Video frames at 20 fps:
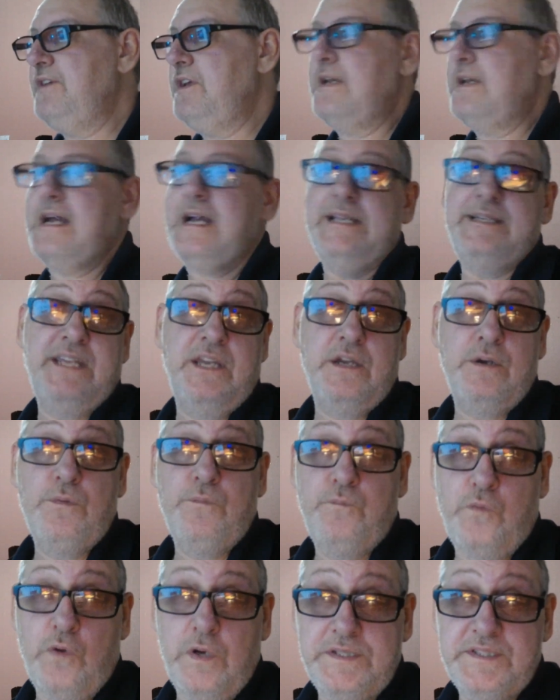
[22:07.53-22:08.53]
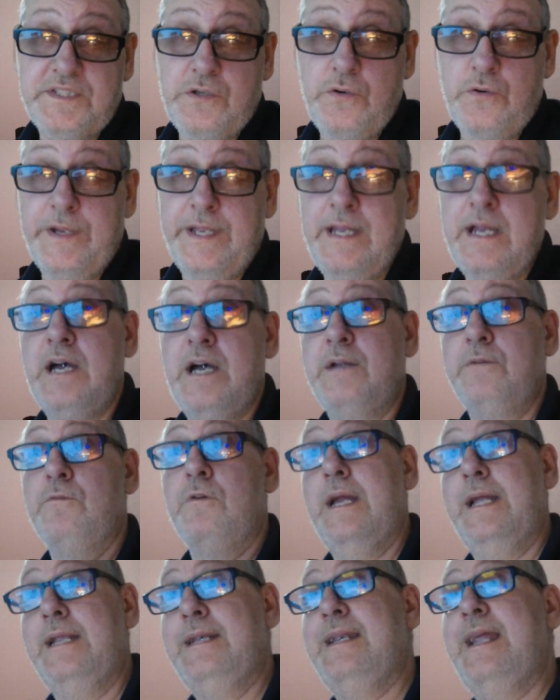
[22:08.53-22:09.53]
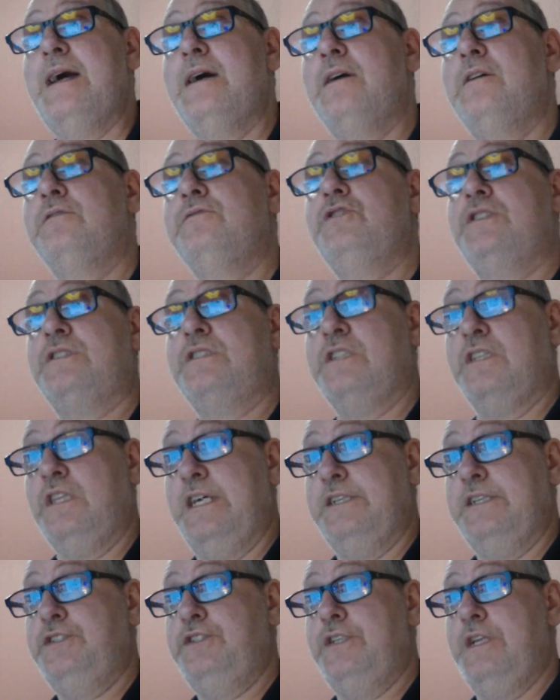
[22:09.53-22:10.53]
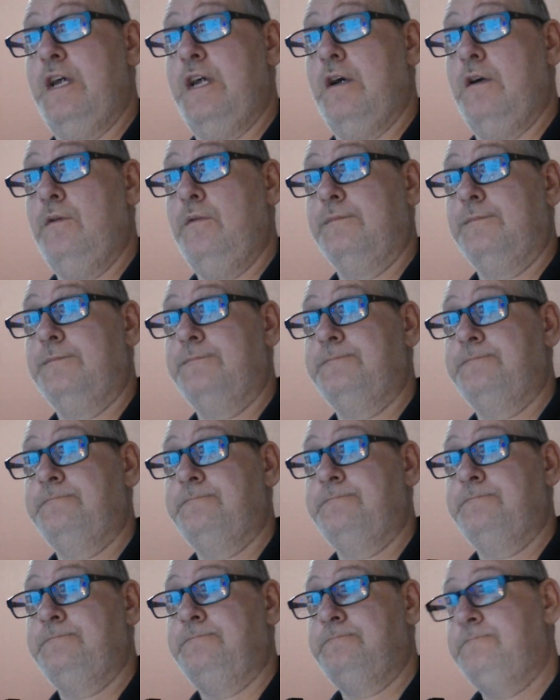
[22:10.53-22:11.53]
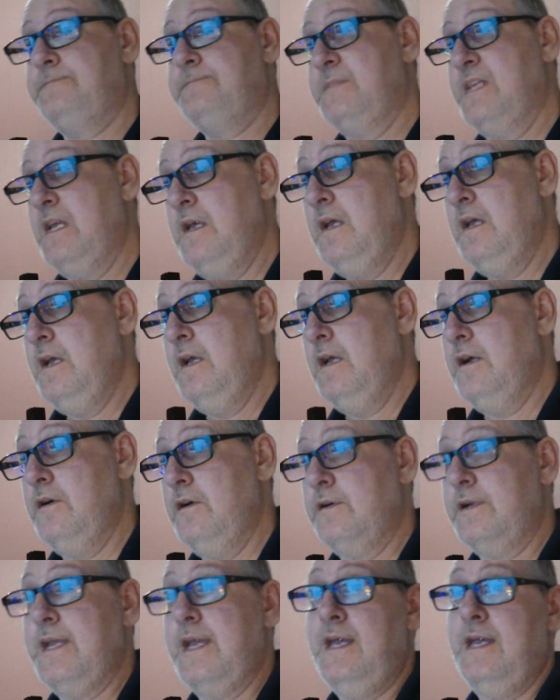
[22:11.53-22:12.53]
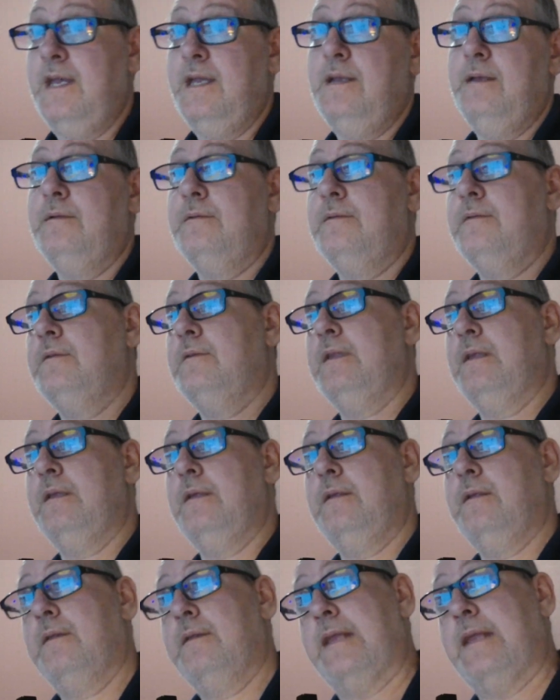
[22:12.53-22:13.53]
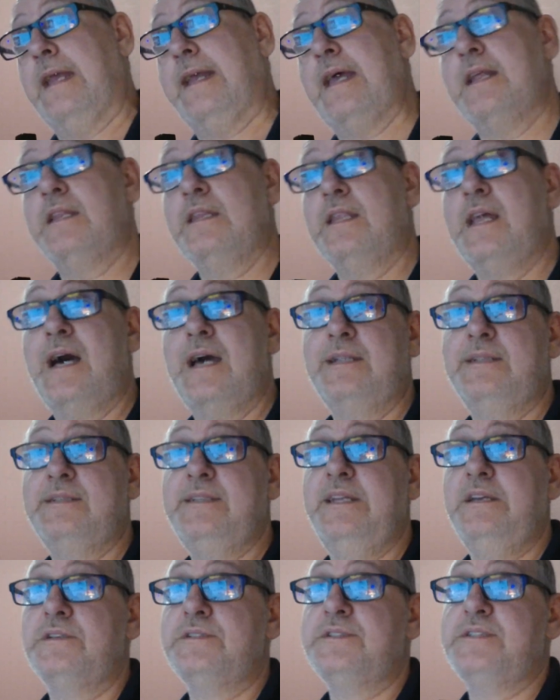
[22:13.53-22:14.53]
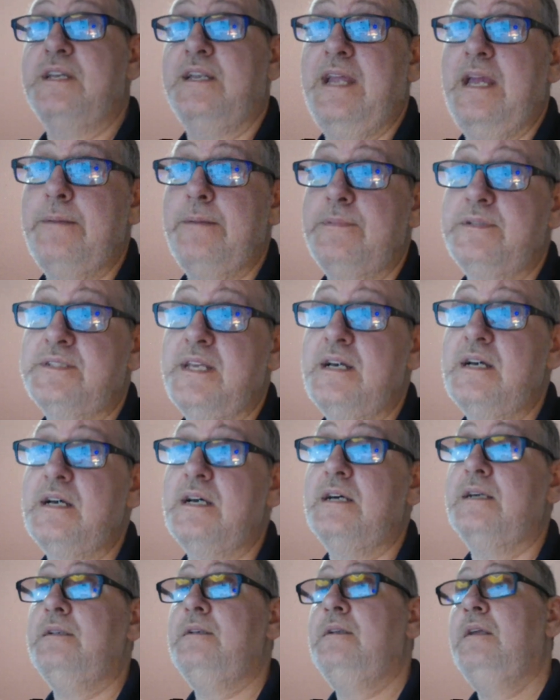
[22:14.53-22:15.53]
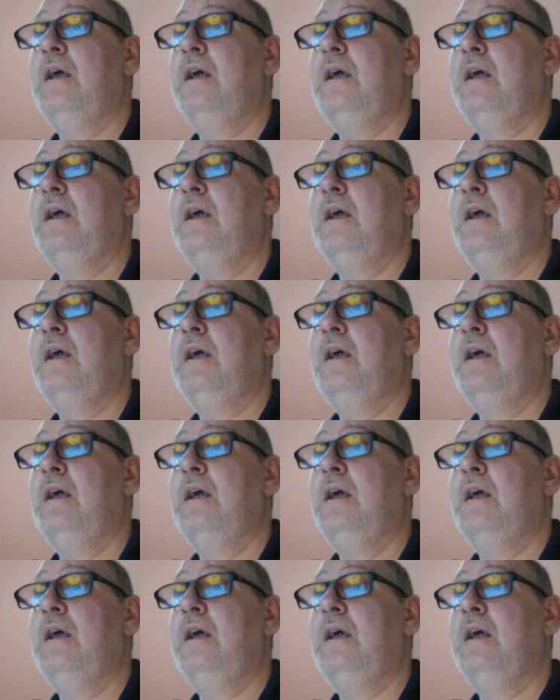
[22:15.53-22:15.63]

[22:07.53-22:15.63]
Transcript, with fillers: an idea of what's going on right now, just to let you know. Okay, they got a lot of deals on Amazon.